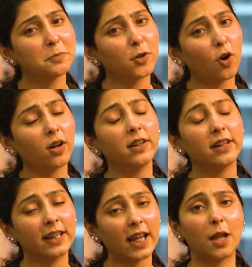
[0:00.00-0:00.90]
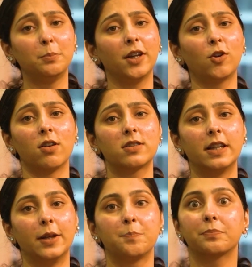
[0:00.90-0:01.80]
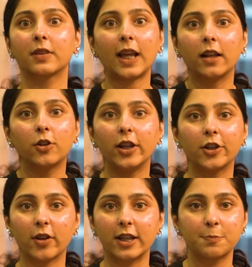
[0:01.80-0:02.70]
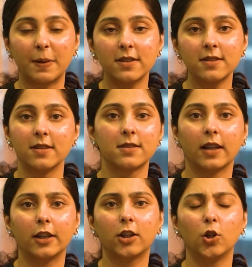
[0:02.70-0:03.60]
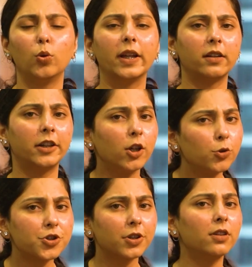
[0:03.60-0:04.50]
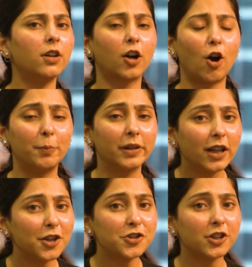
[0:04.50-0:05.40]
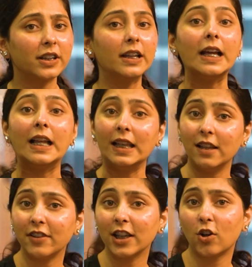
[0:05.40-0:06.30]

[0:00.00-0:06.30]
abroad can be costly. Calculate your expenses, including tuition, accommodation, living